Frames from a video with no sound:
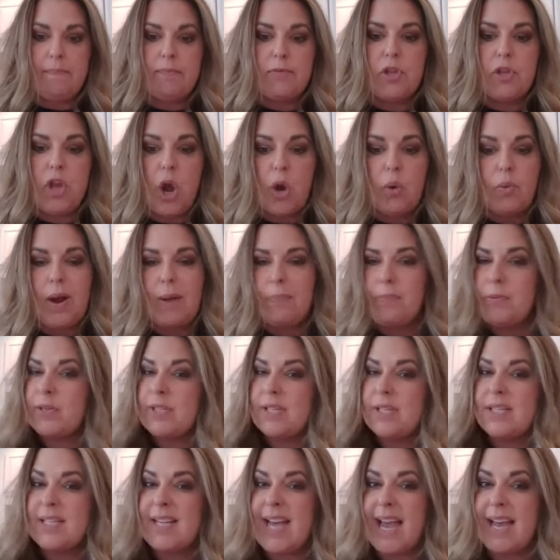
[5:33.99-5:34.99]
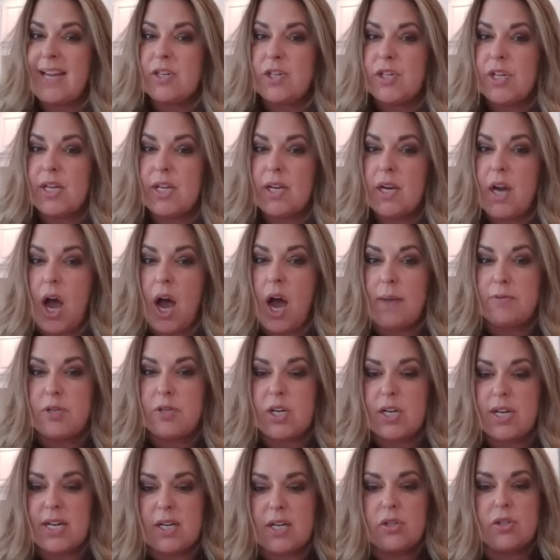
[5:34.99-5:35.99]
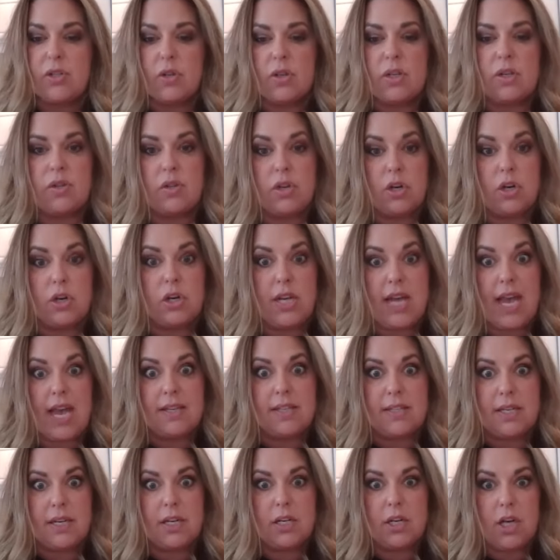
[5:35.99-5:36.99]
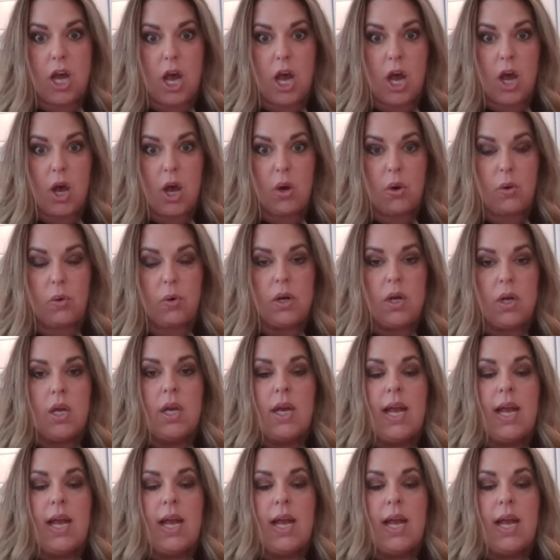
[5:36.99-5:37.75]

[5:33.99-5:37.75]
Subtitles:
No representation option here. So there's a yes and a no.